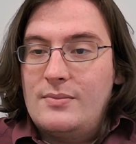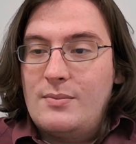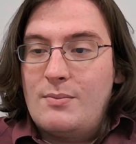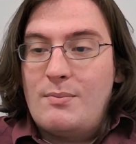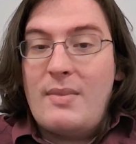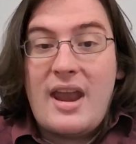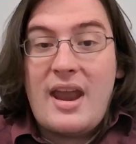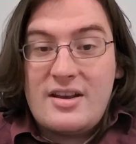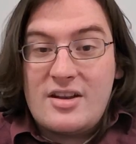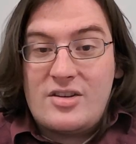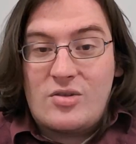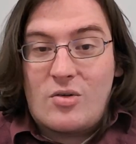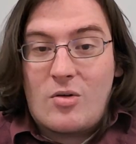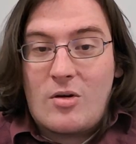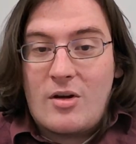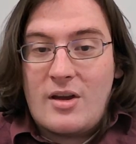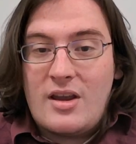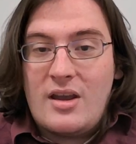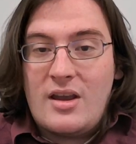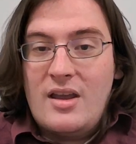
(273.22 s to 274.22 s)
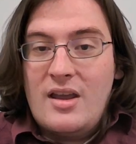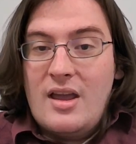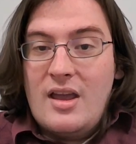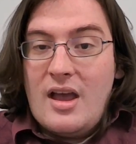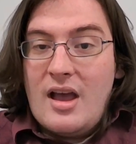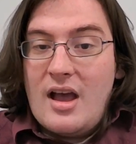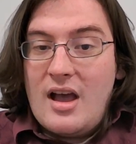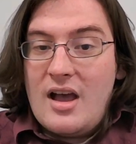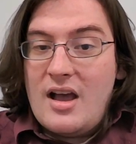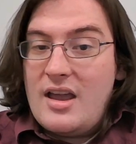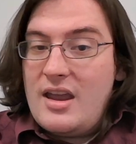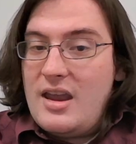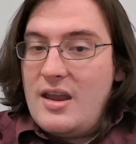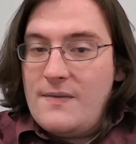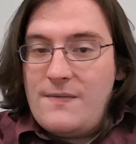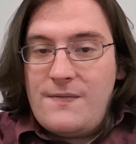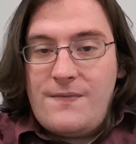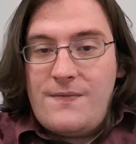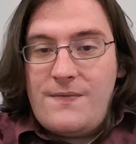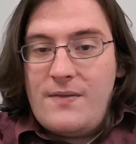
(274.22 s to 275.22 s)
mandatory.
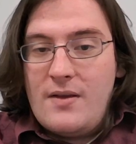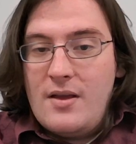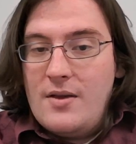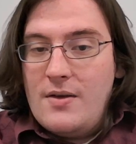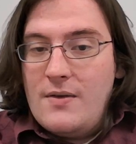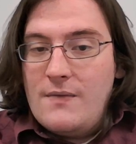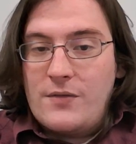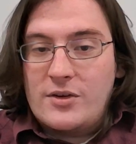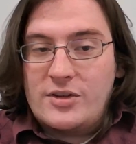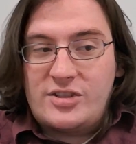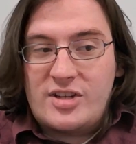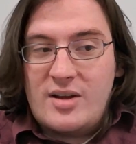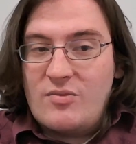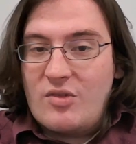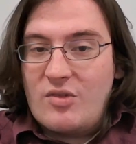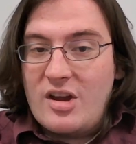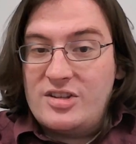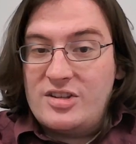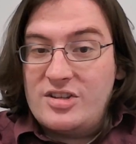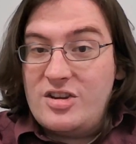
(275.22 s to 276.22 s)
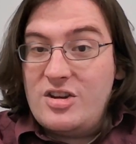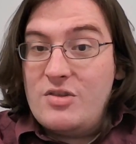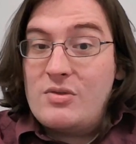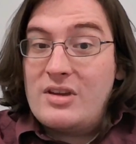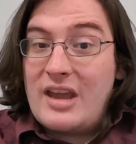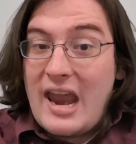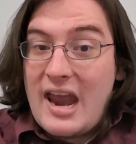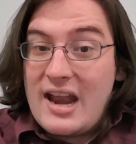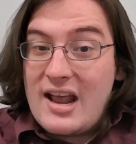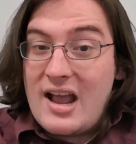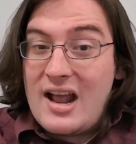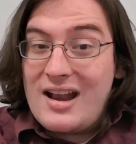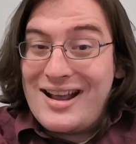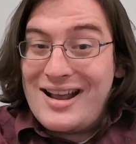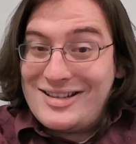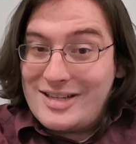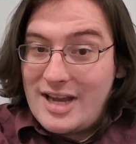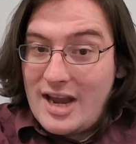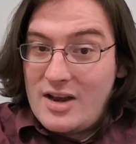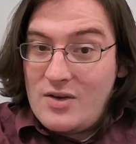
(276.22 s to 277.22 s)
If for some reason you cannot
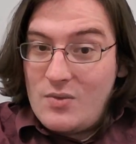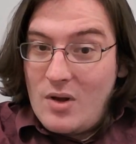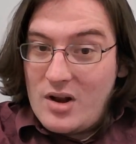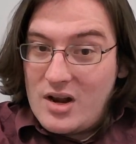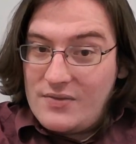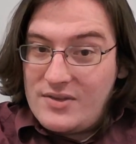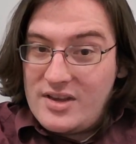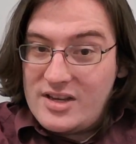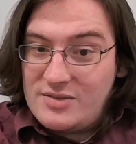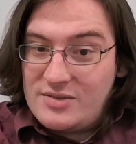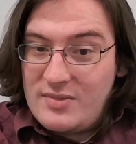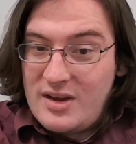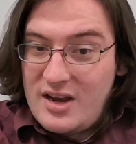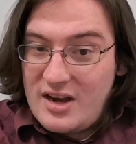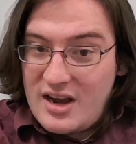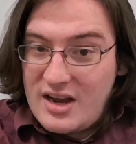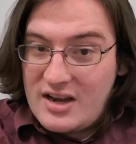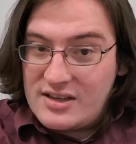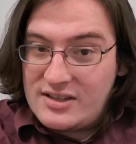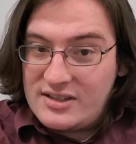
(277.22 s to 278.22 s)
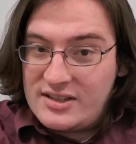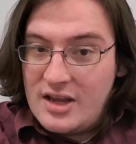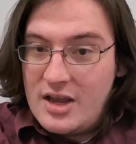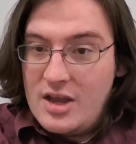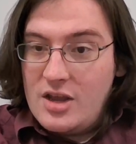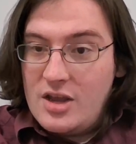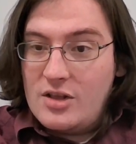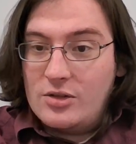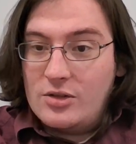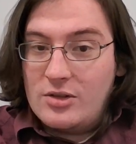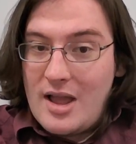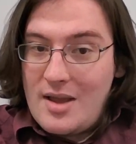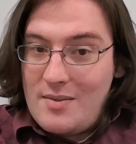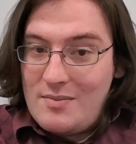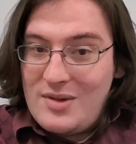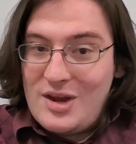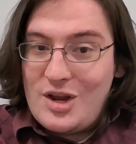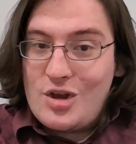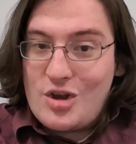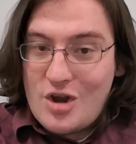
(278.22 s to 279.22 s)
attend one of these meetings,
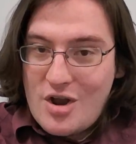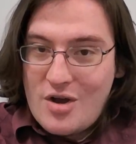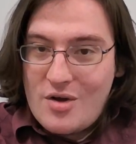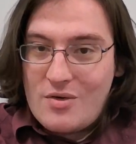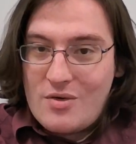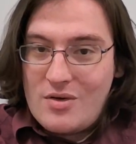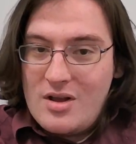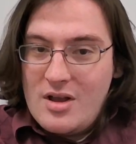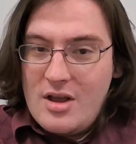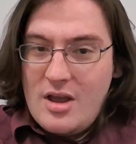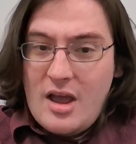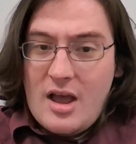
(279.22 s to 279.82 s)
let me know.